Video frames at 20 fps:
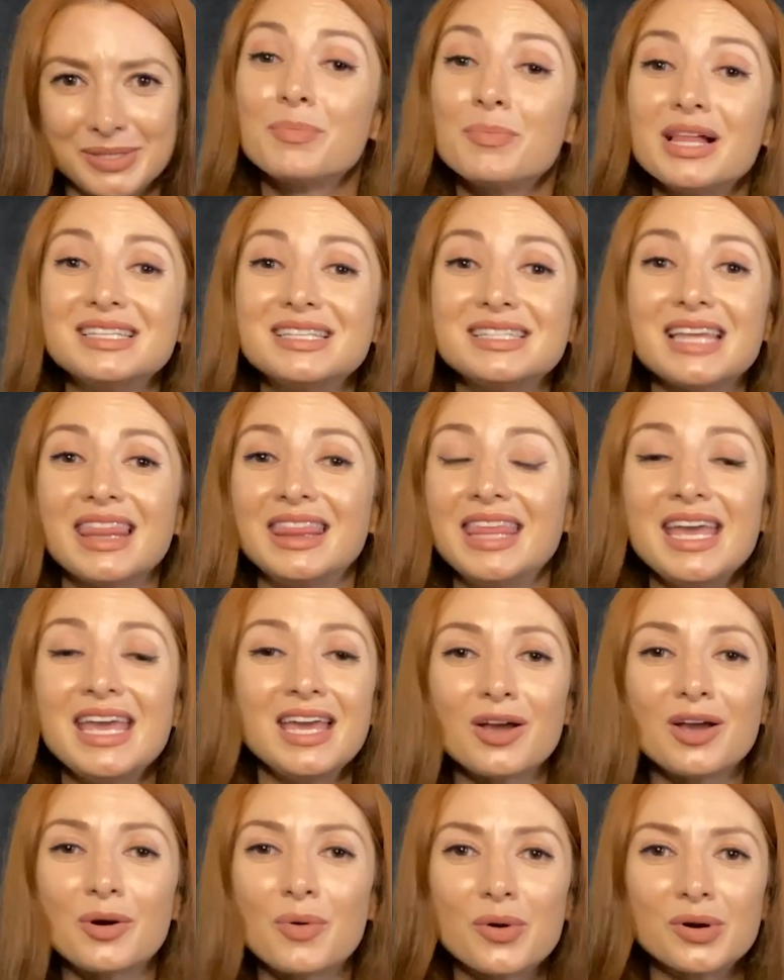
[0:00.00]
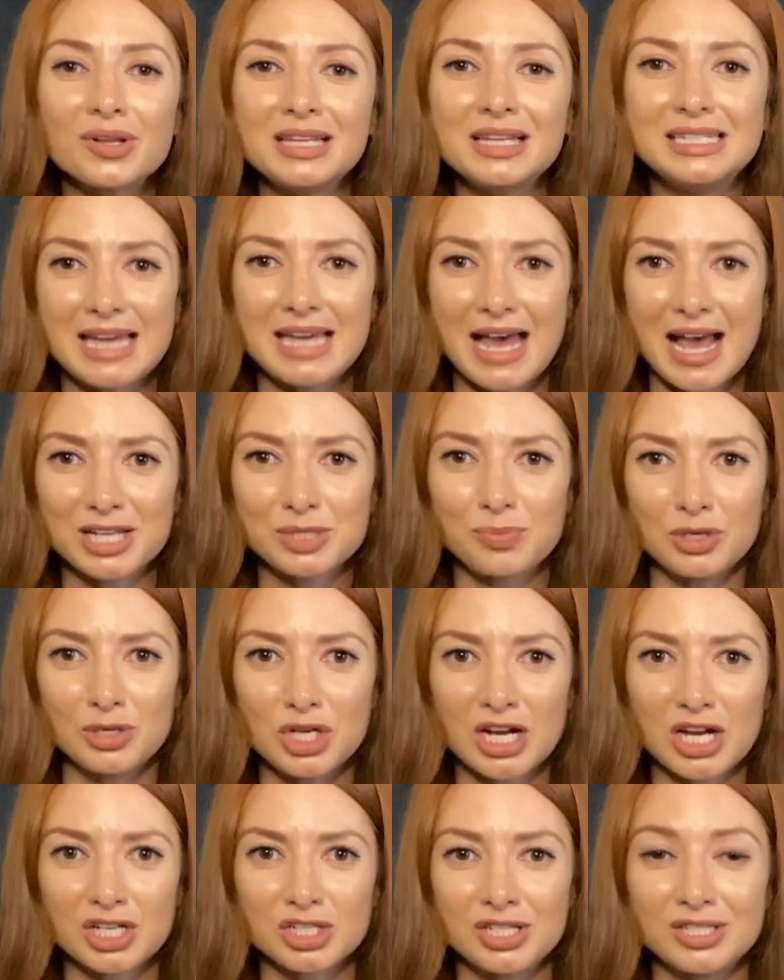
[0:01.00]
Plus, they get quarterly tax
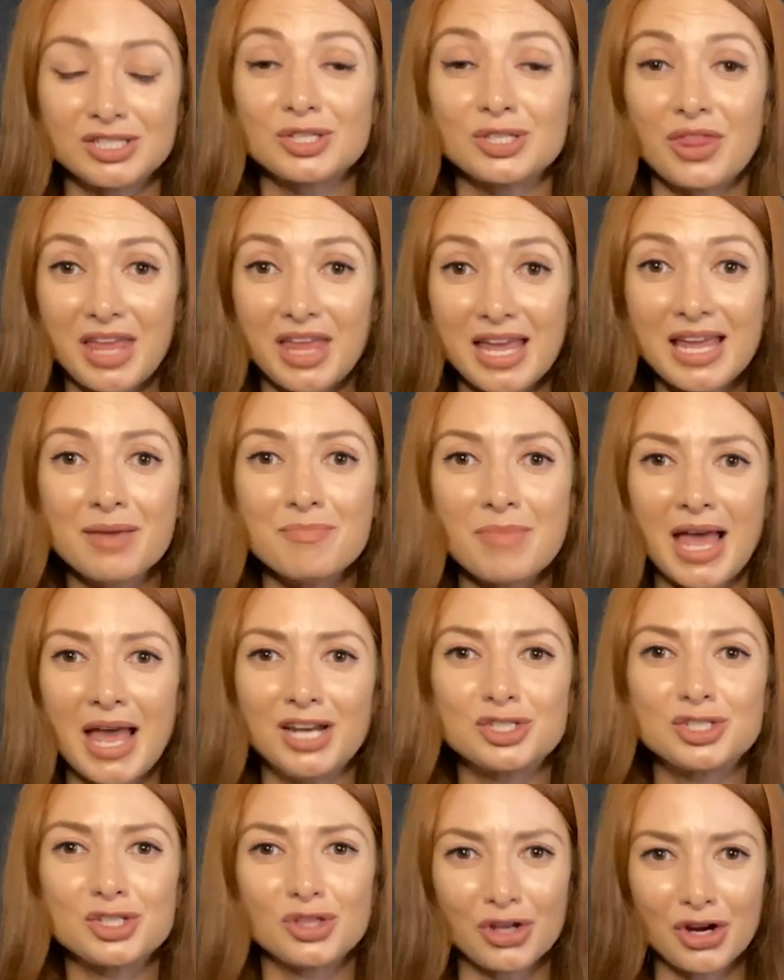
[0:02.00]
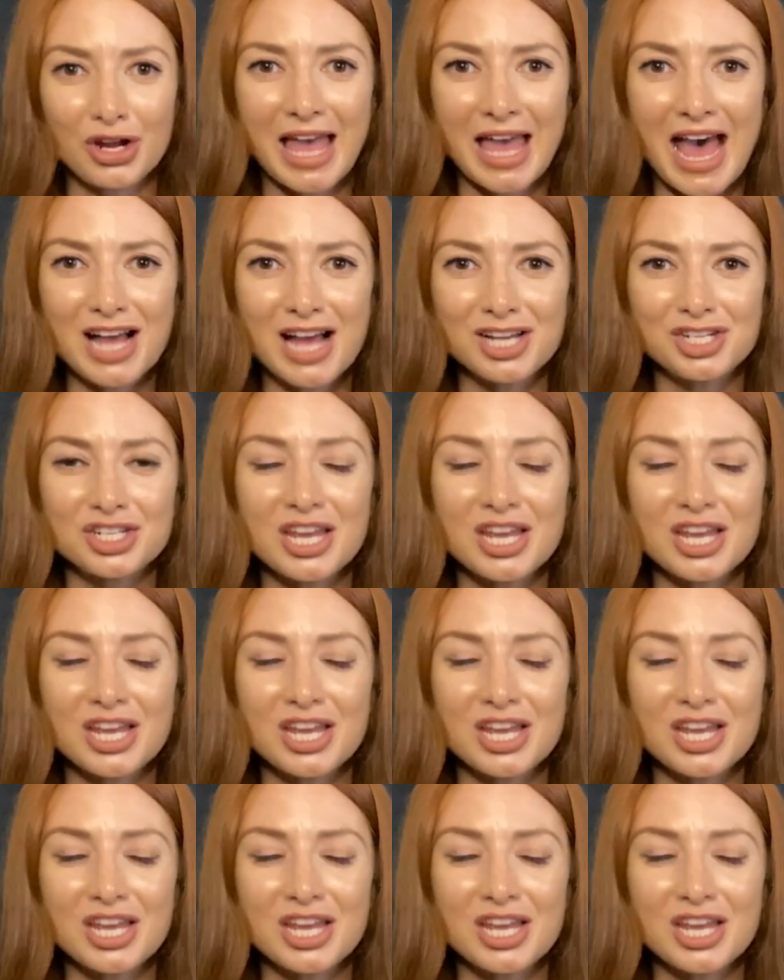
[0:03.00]
projections so they can manage their cash